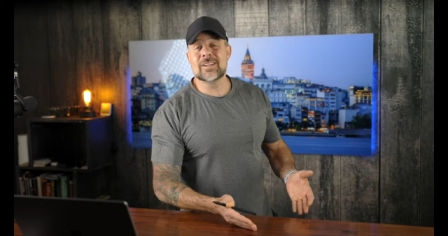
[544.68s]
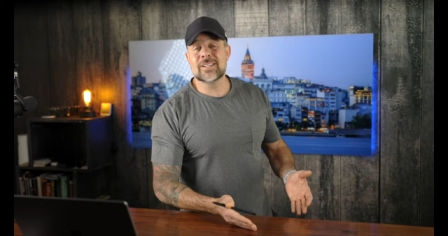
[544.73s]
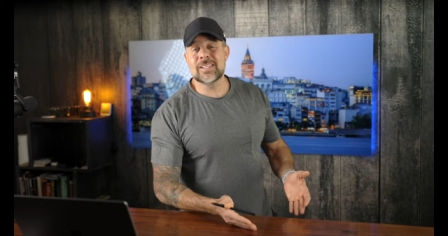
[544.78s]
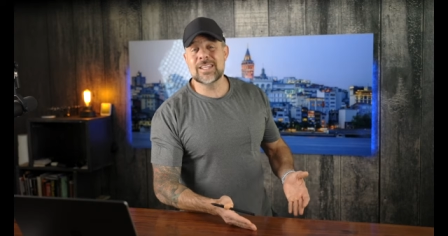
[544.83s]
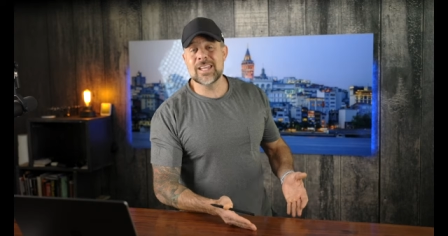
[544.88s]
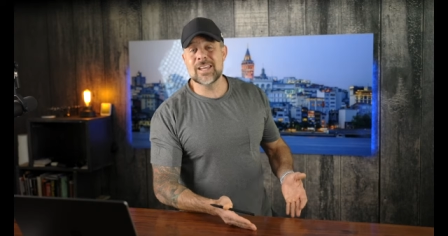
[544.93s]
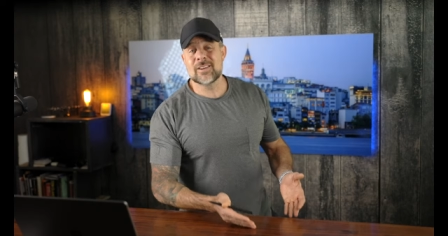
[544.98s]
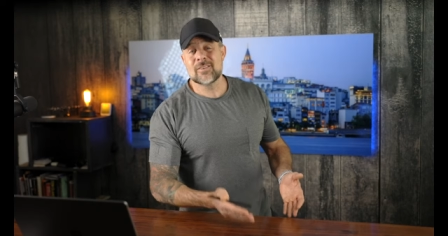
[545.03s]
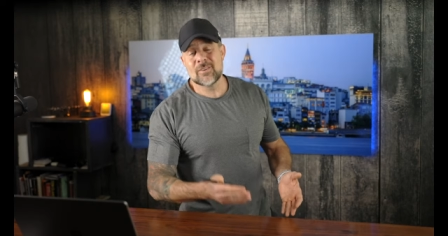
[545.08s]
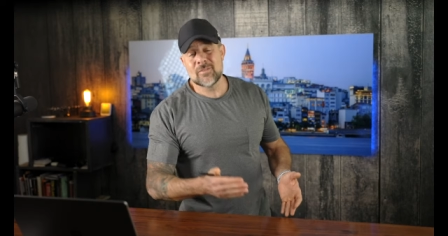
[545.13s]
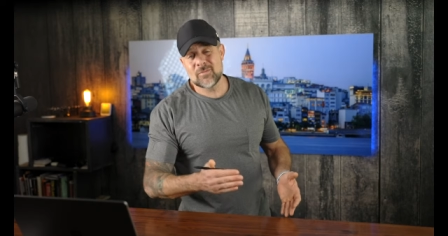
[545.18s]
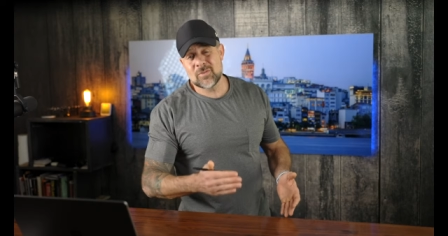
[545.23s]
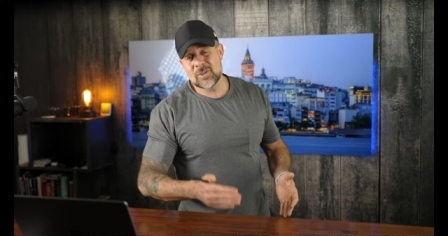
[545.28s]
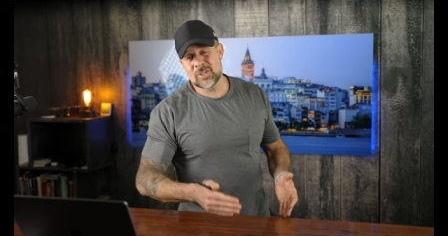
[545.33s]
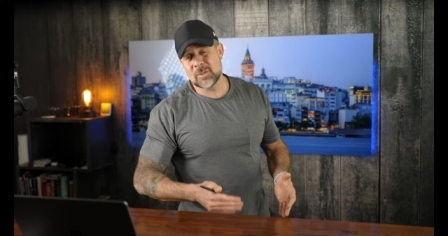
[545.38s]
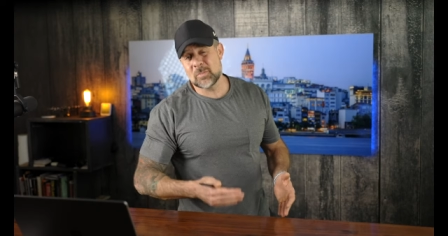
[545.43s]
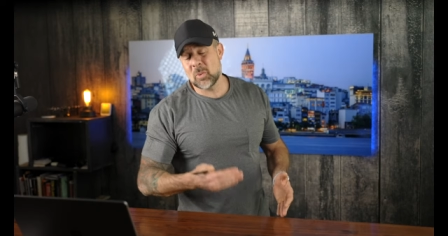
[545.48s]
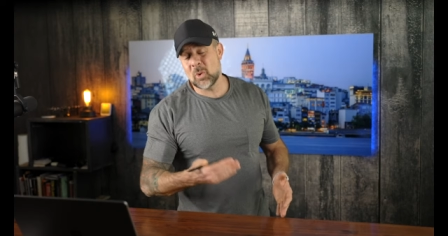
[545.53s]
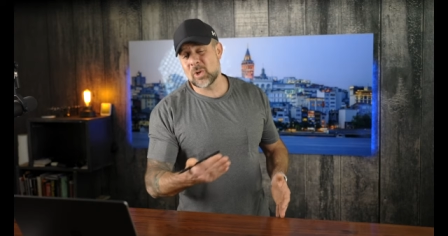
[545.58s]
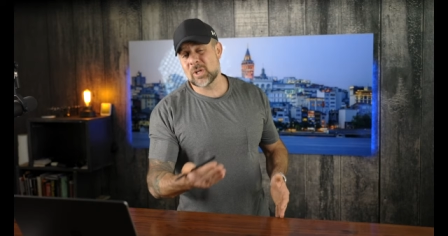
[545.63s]
again for
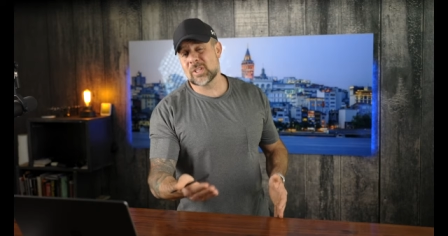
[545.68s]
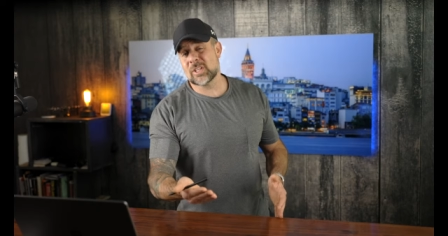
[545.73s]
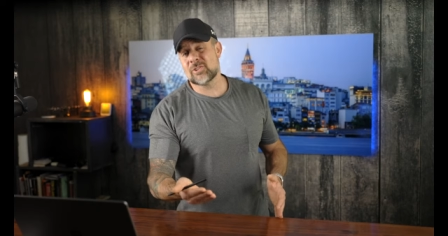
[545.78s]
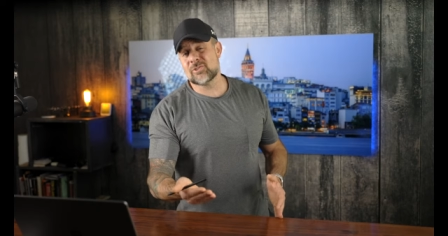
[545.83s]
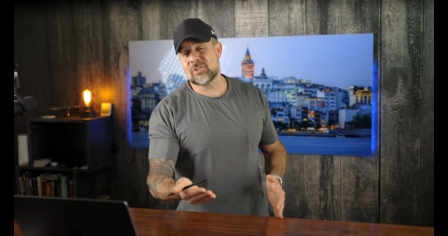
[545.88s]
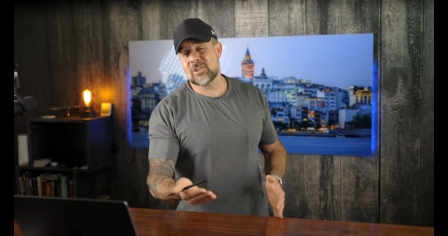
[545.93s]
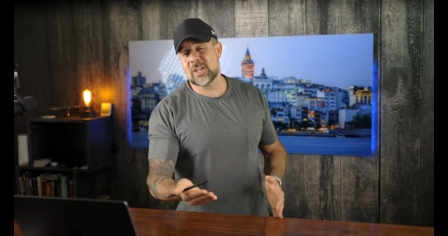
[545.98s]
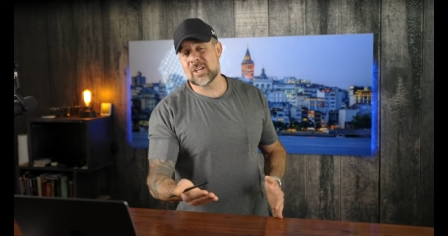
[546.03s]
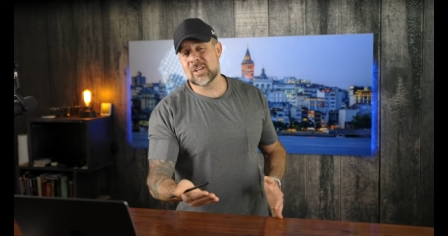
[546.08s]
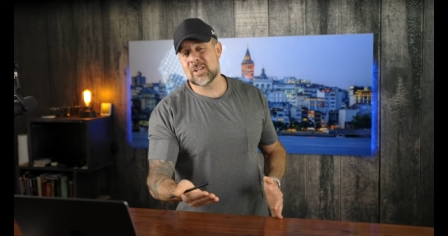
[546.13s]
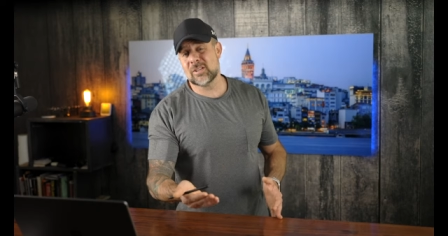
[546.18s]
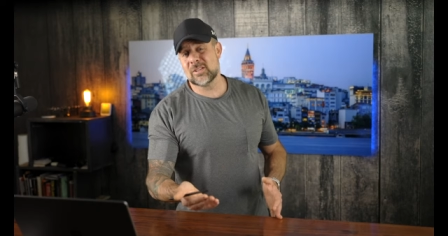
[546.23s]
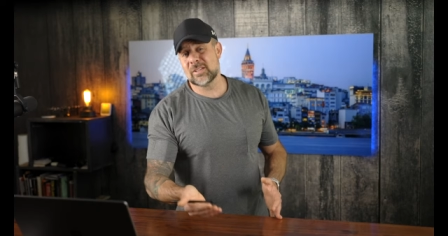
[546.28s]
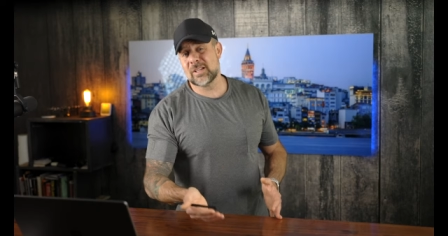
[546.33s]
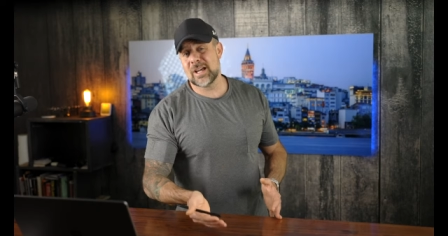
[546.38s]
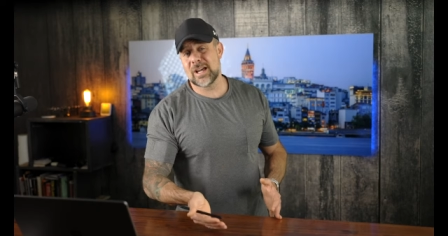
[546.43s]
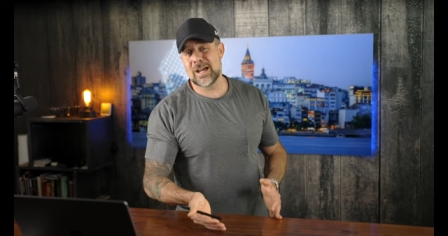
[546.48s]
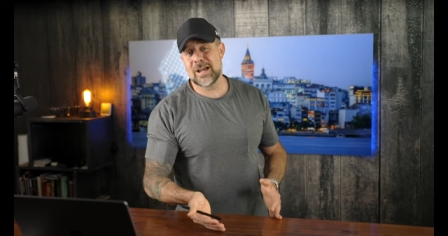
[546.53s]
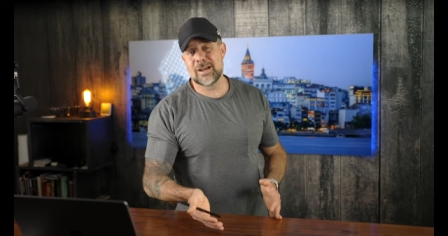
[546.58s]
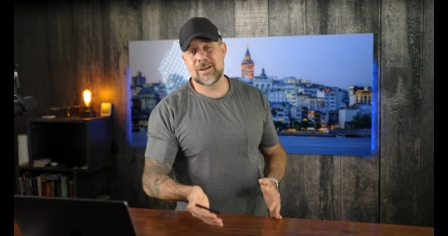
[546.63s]
supporting the channel,
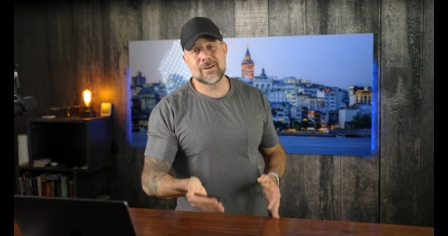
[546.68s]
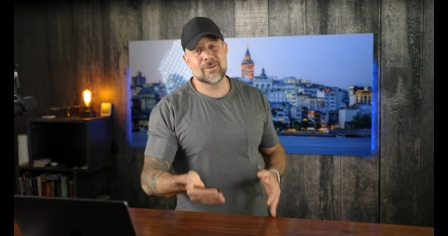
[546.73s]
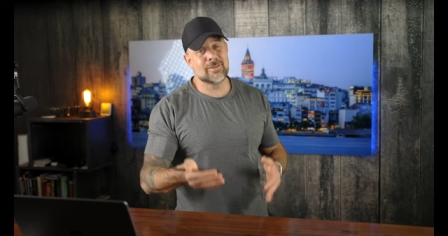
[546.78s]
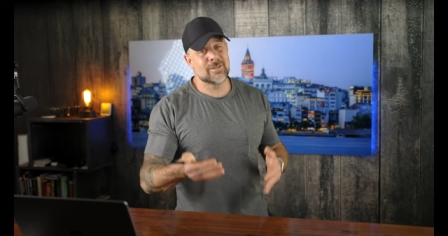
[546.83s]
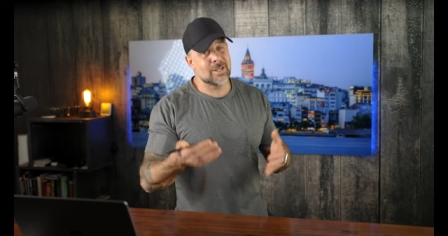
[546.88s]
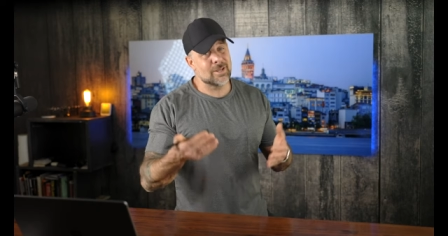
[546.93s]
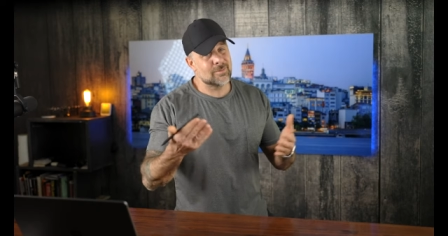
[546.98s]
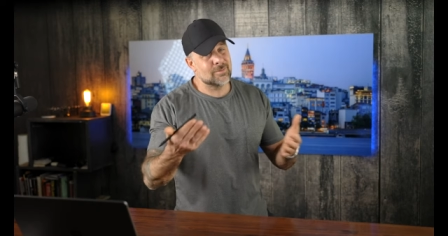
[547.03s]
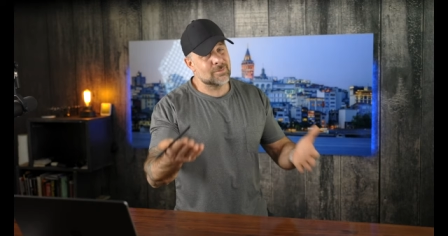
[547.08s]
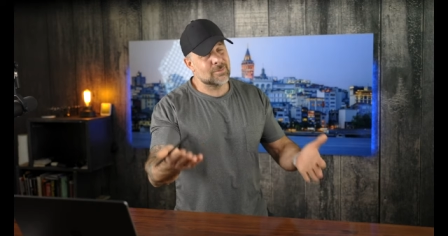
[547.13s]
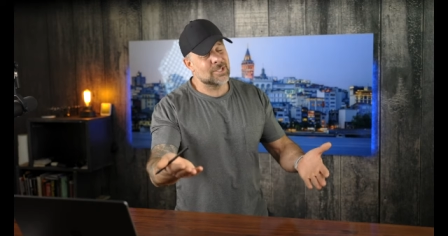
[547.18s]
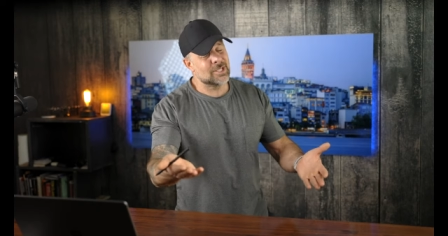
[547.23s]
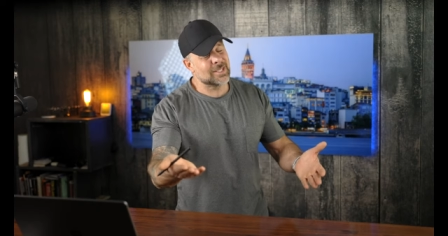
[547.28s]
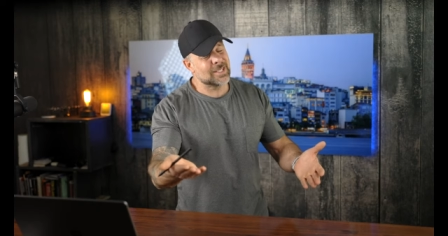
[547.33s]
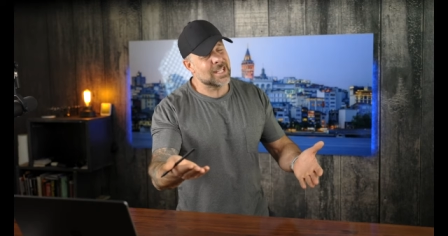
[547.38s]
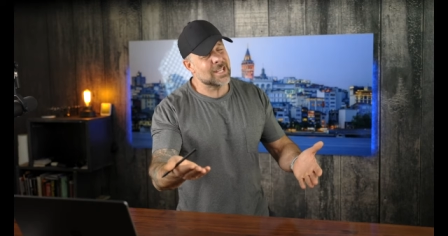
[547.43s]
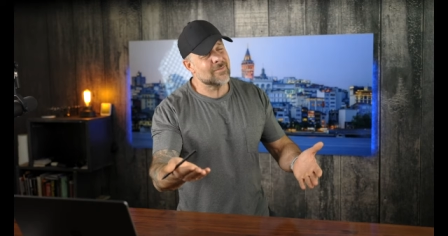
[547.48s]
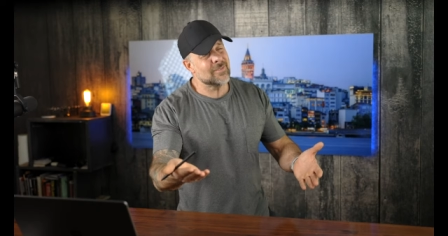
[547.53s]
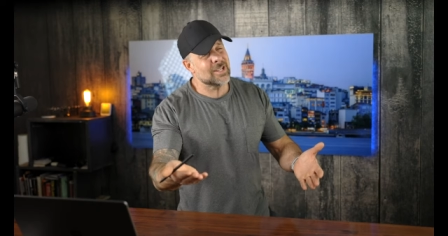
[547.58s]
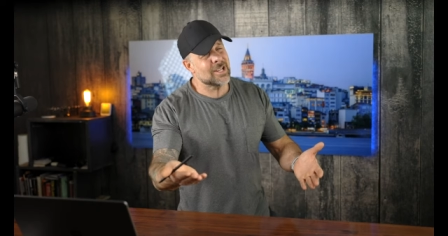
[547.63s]
uh, you know,
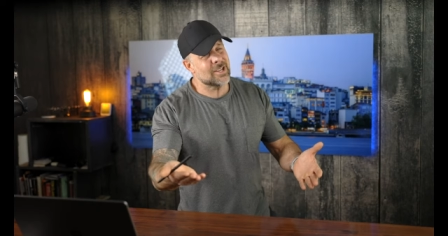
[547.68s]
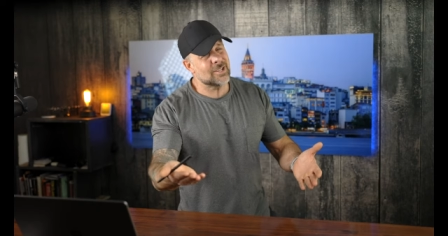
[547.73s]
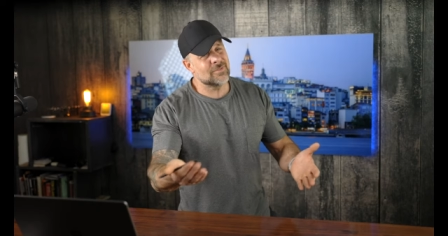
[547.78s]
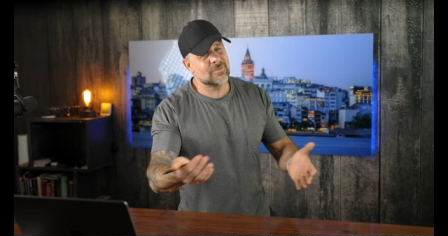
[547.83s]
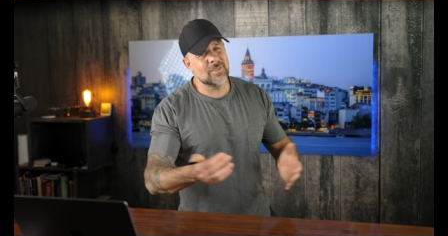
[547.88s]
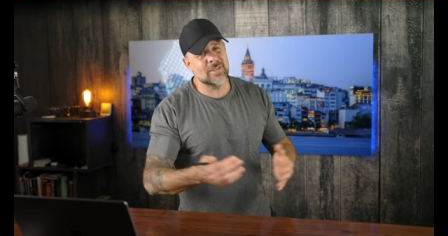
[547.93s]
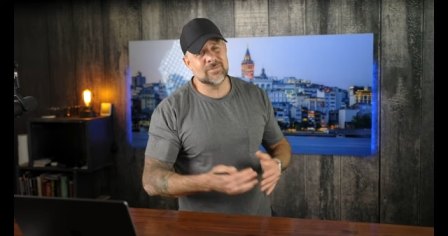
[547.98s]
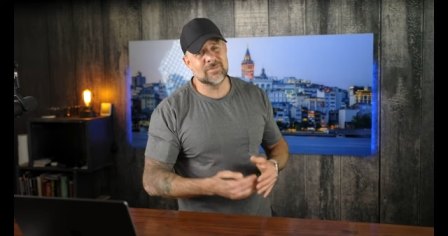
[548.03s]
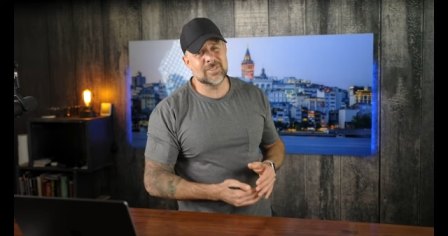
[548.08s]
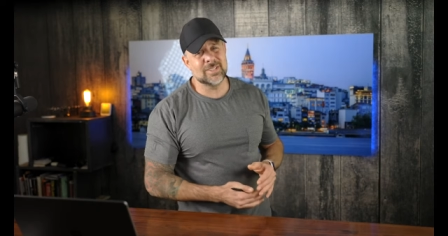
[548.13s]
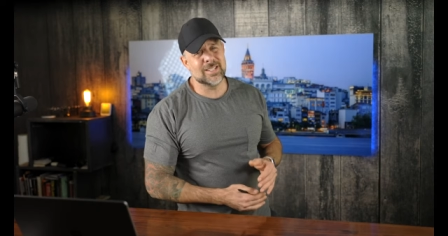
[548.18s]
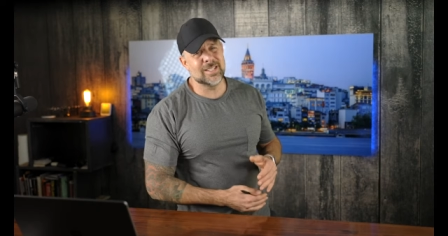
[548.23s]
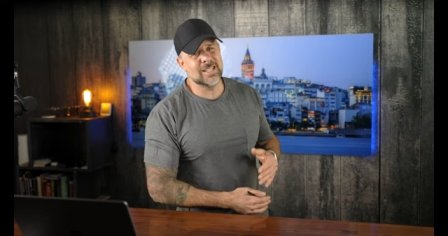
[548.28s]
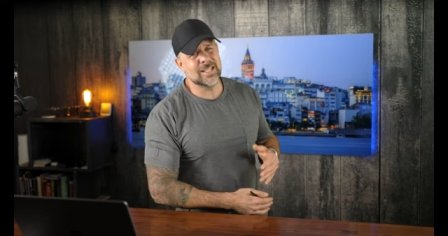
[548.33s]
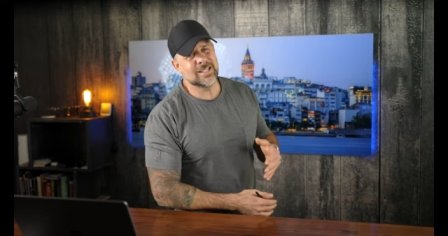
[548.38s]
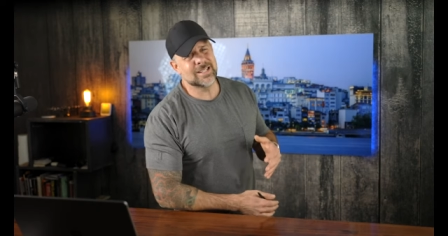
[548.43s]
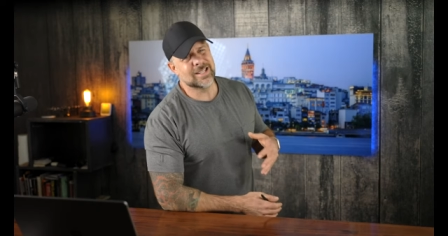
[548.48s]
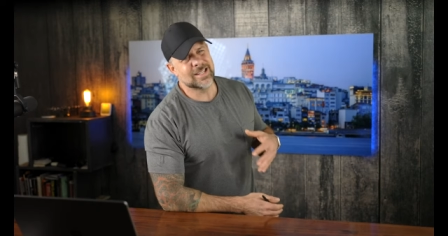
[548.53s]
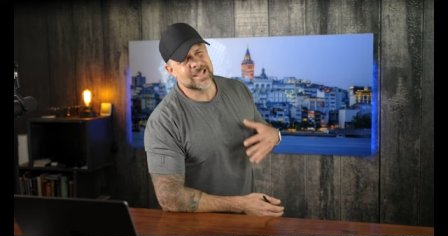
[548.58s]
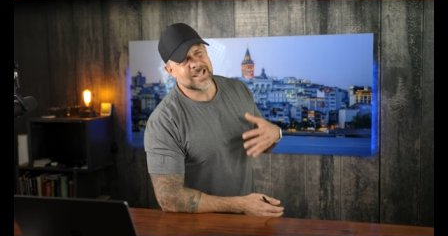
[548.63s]
giving us
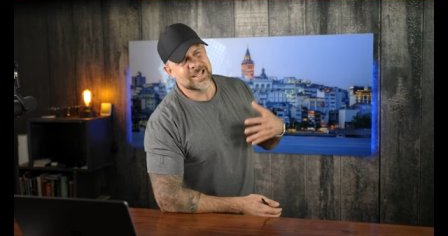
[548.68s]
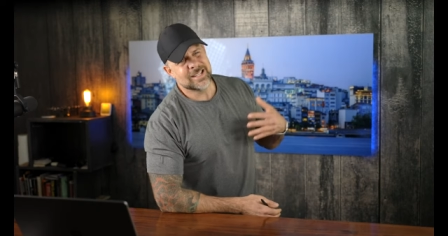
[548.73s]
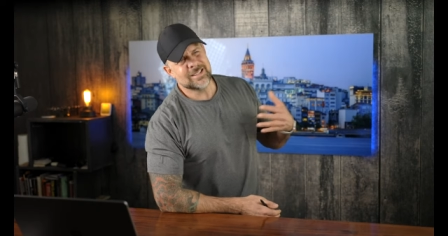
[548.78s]
15,